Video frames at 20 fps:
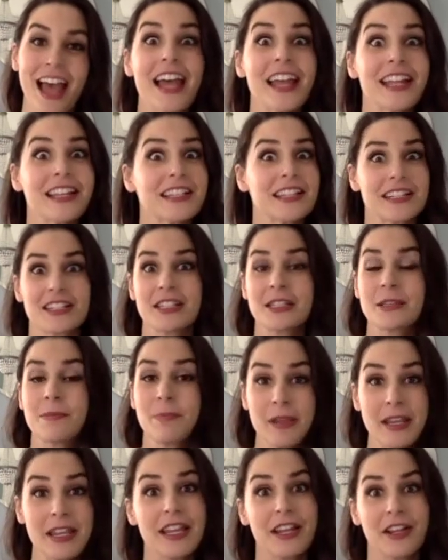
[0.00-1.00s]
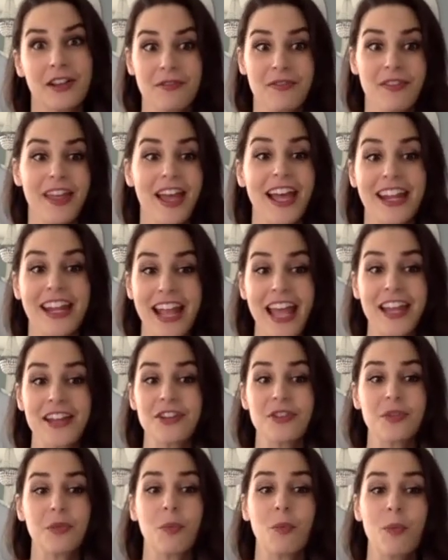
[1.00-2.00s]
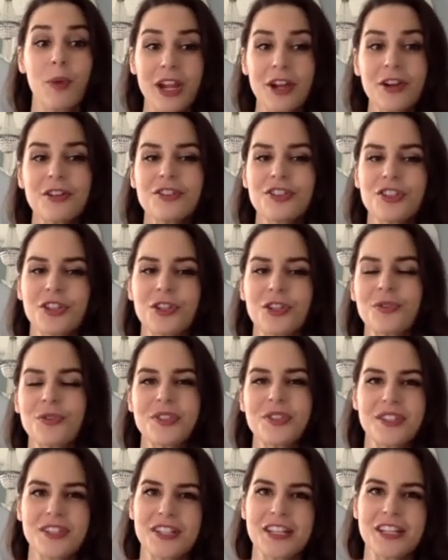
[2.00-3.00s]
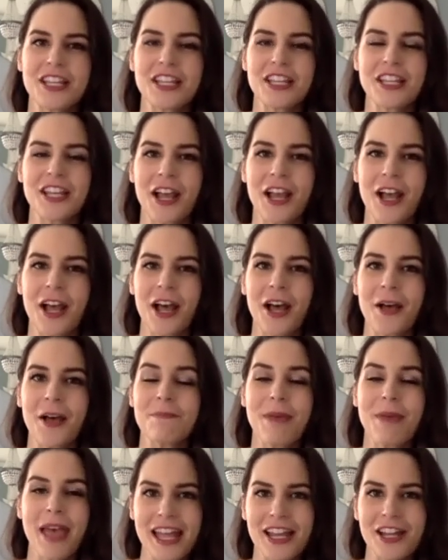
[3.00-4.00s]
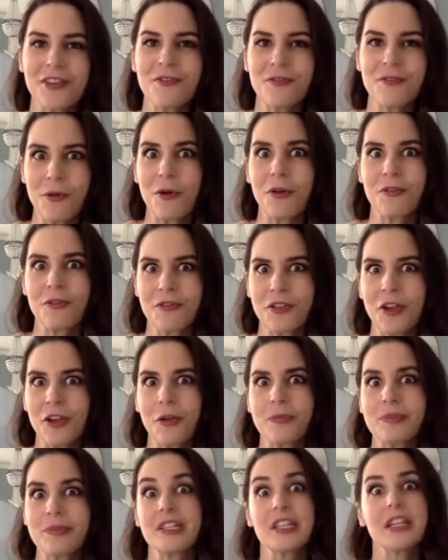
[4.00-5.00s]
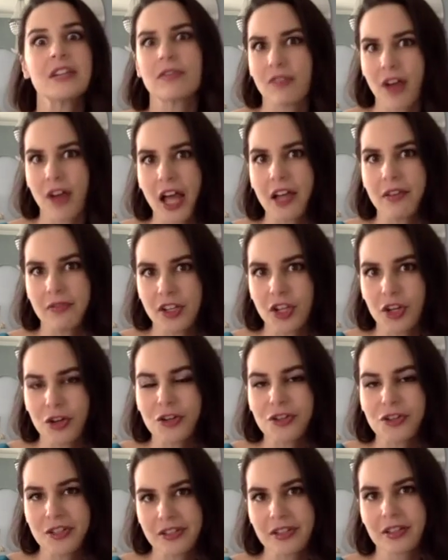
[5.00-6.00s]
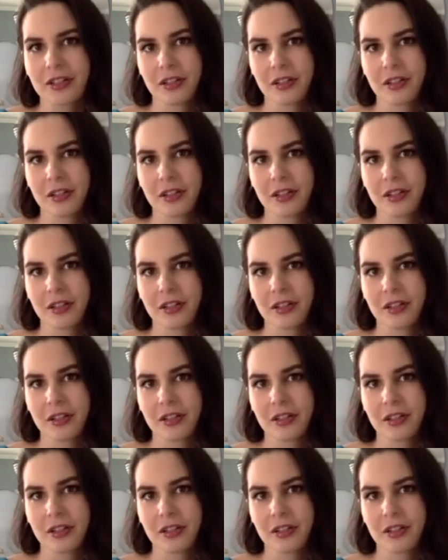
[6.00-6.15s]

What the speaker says: And speaking of that end, where do you see Petit Four Films in 5 years?